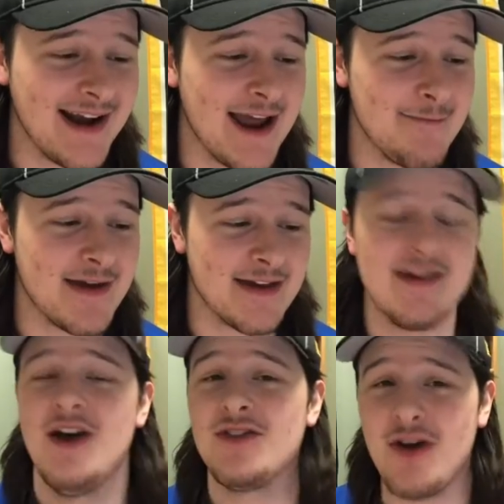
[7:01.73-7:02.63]
night, because
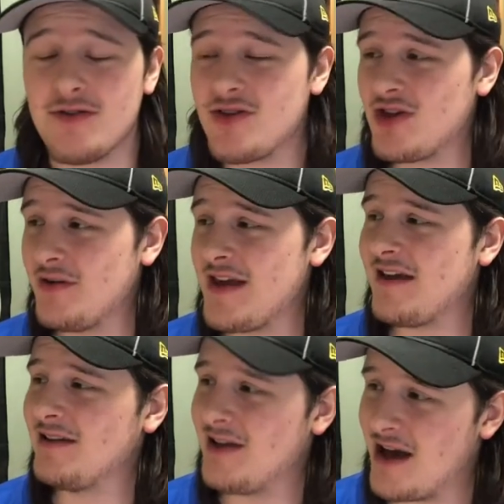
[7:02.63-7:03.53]
Dalton Schoen's had
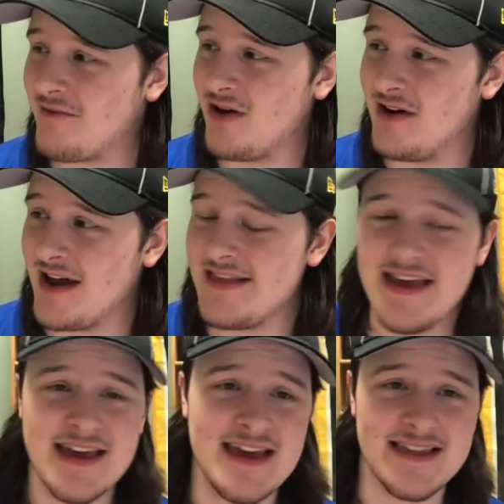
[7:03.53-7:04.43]
a lot of good nights.
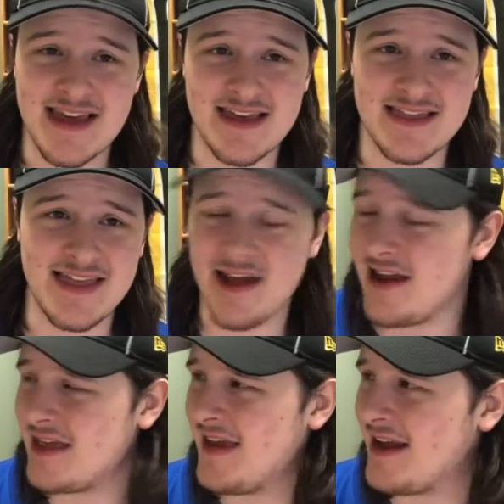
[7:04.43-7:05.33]
He is,
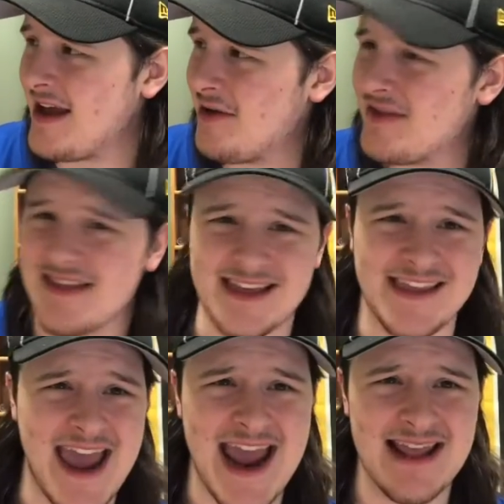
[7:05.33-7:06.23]
that I think now this is like
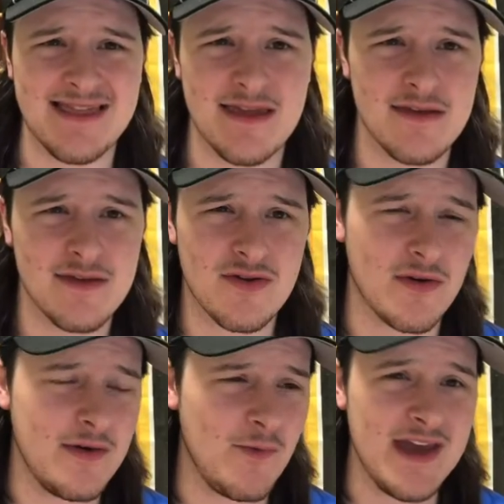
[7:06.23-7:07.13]
the eighth
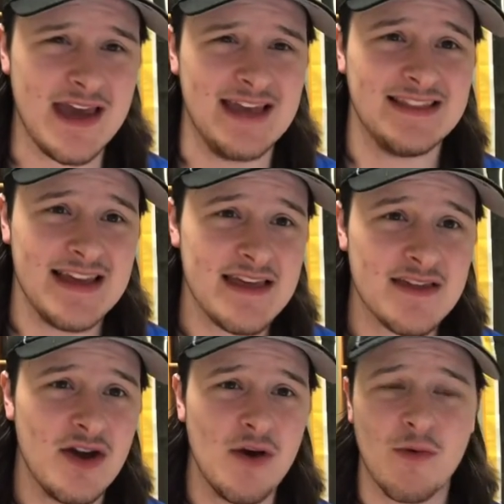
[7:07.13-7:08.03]
straight week at
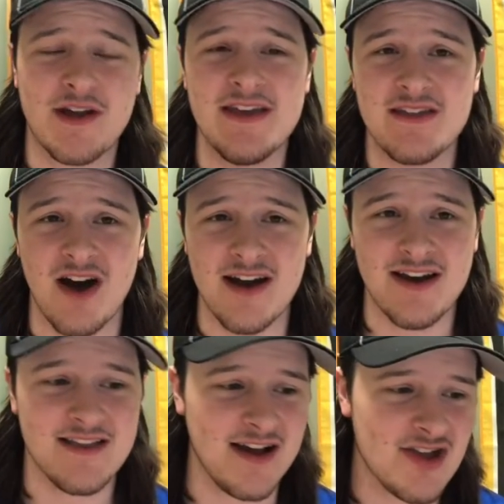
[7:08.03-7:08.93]
least where he's gotten
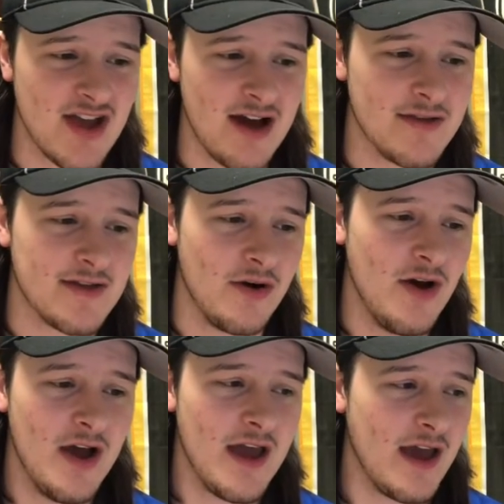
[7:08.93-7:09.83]
a touchdown, so
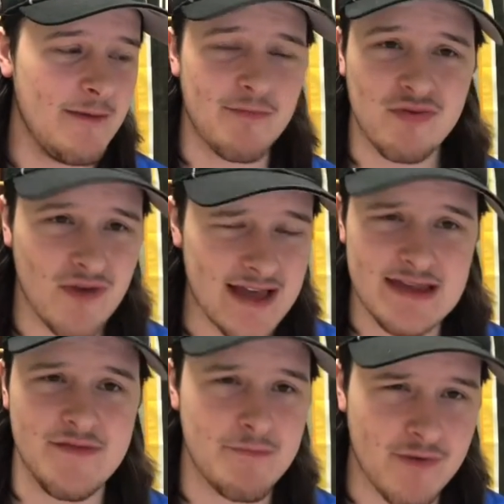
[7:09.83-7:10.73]

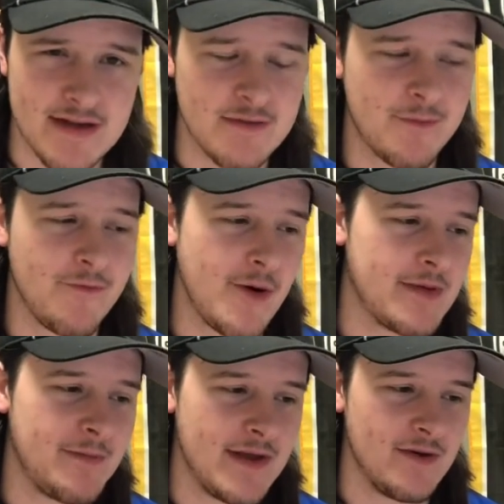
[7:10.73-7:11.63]
impressive, impressive
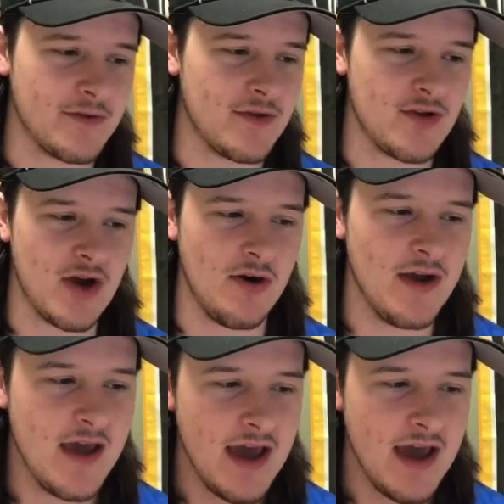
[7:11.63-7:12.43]
performance by Dalton Schoen.